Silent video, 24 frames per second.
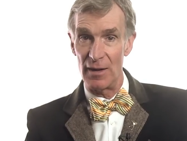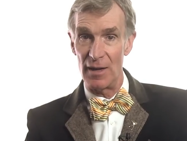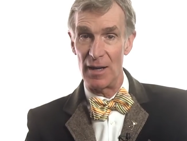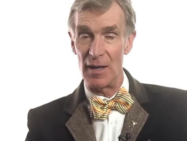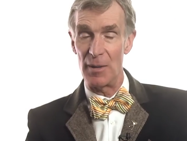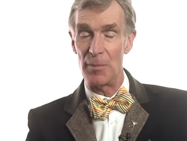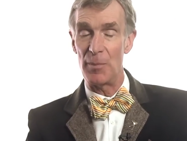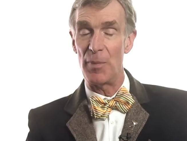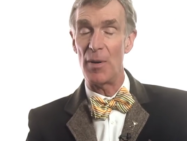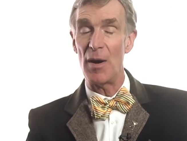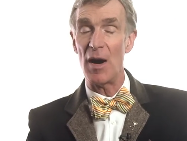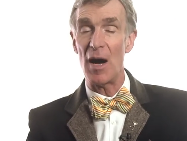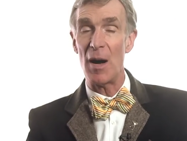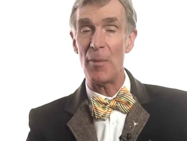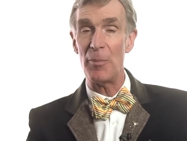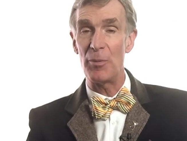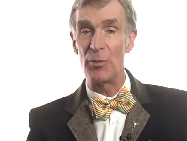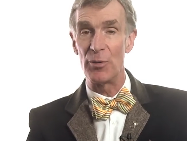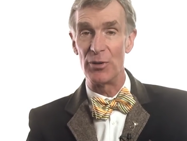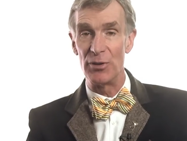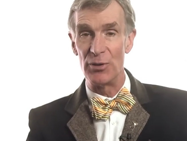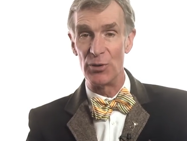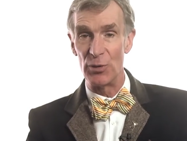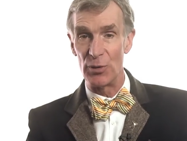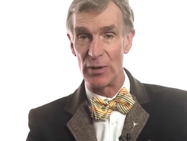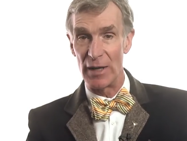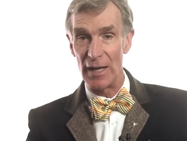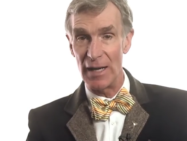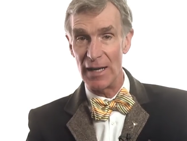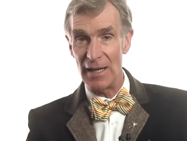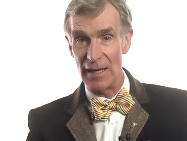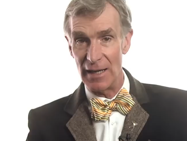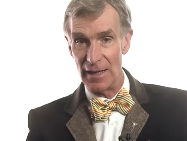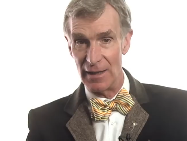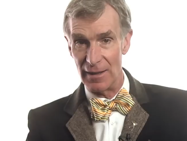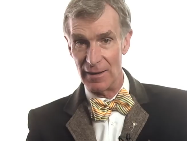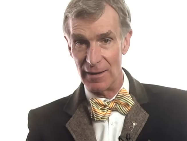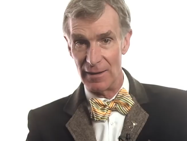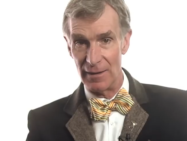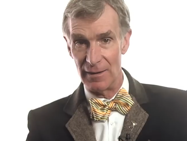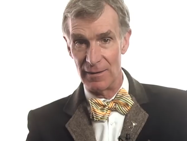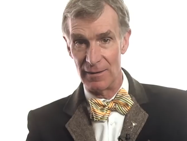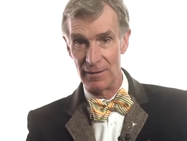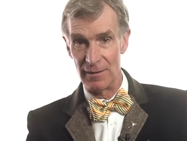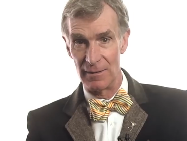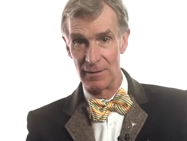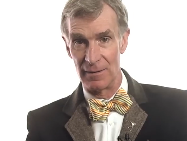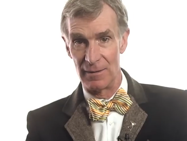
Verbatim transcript: a Papua New Guinean